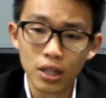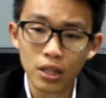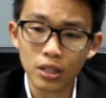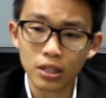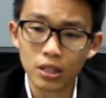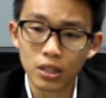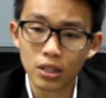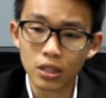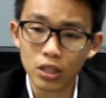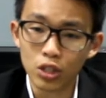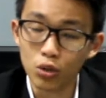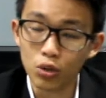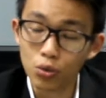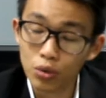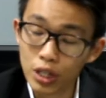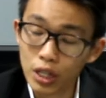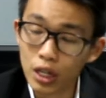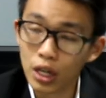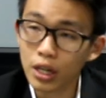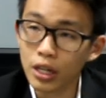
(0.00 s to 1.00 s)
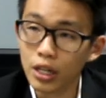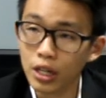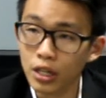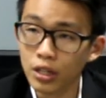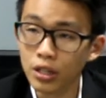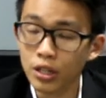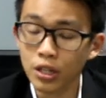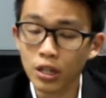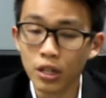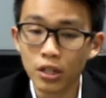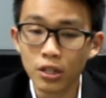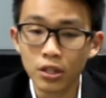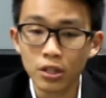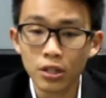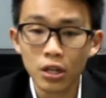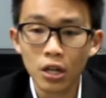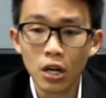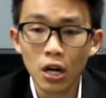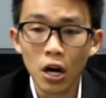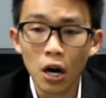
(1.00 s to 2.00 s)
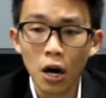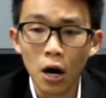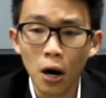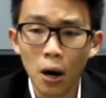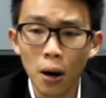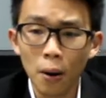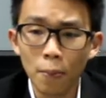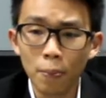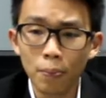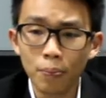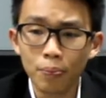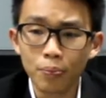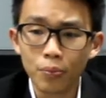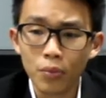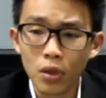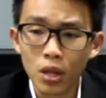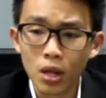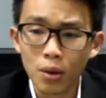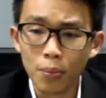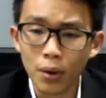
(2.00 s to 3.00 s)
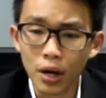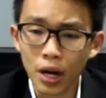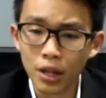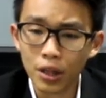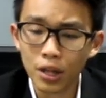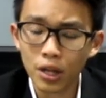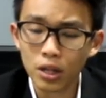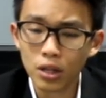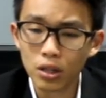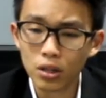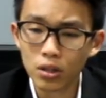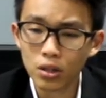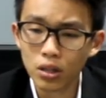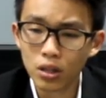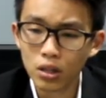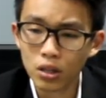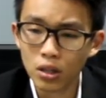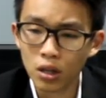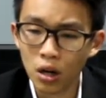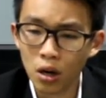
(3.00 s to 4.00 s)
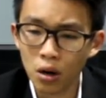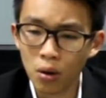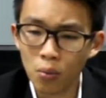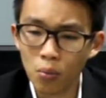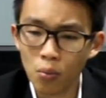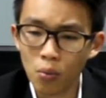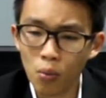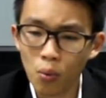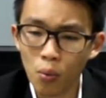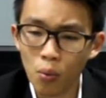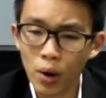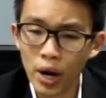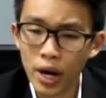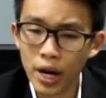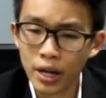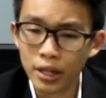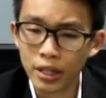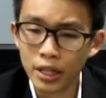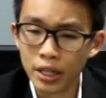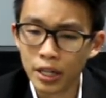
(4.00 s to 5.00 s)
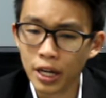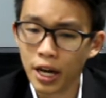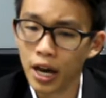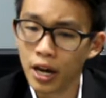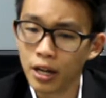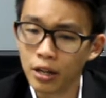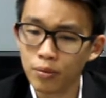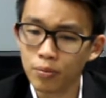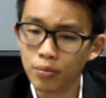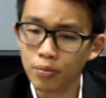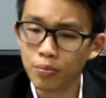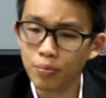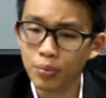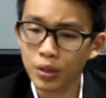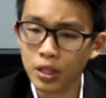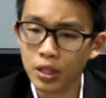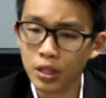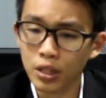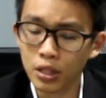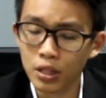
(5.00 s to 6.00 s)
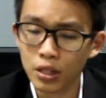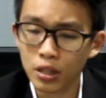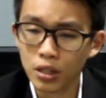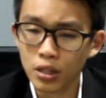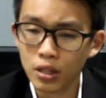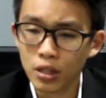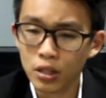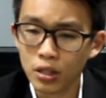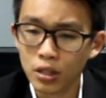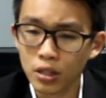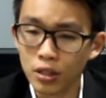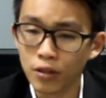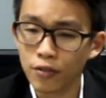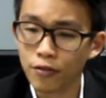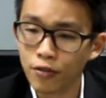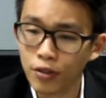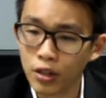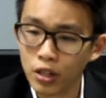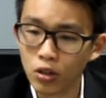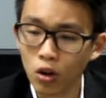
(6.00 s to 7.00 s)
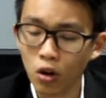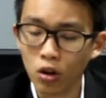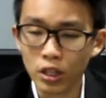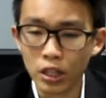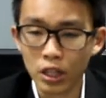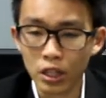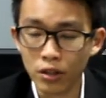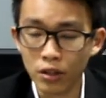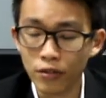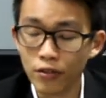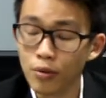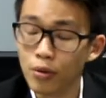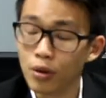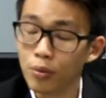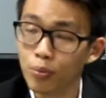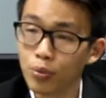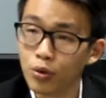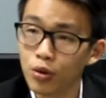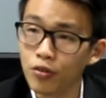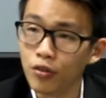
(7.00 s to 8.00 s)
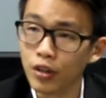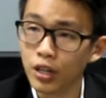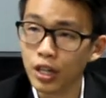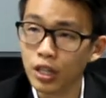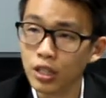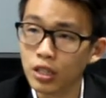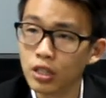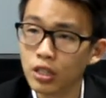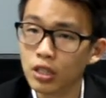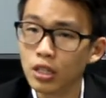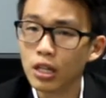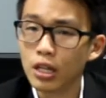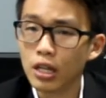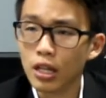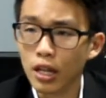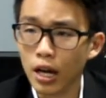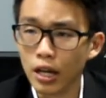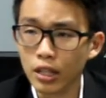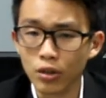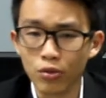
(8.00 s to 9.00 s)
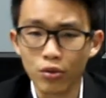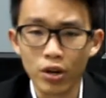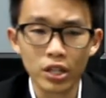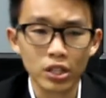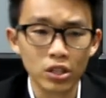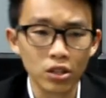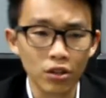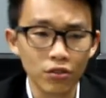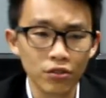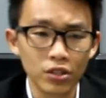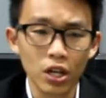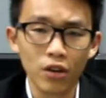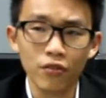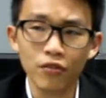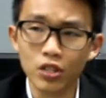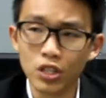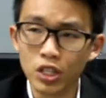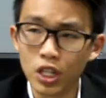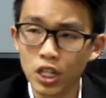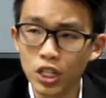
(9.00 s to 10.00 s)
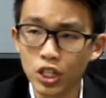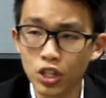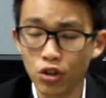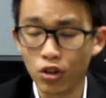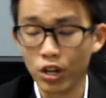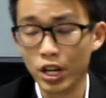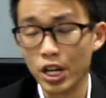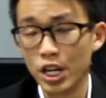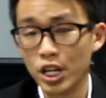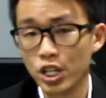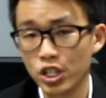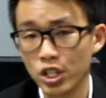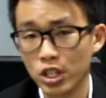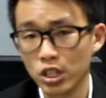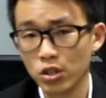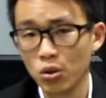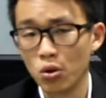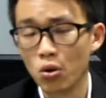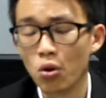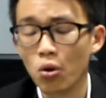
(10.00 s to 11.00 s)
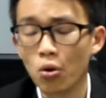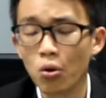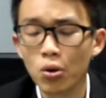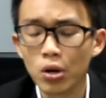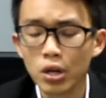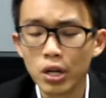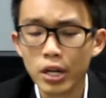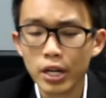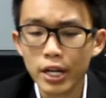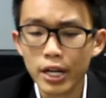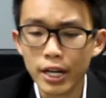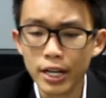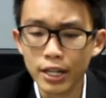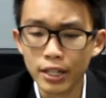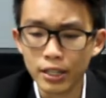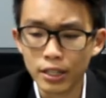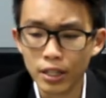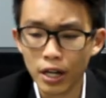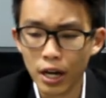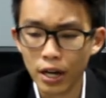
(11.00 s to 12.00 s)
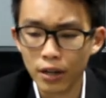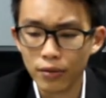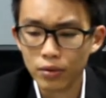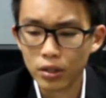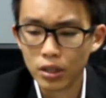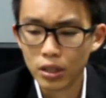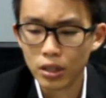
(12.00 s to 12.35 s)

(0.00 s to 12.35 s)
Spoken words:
that's uniquely Indian, but I think where they can be different or they can even improve against like the rest of Southeast Asia or Asia as a whole is that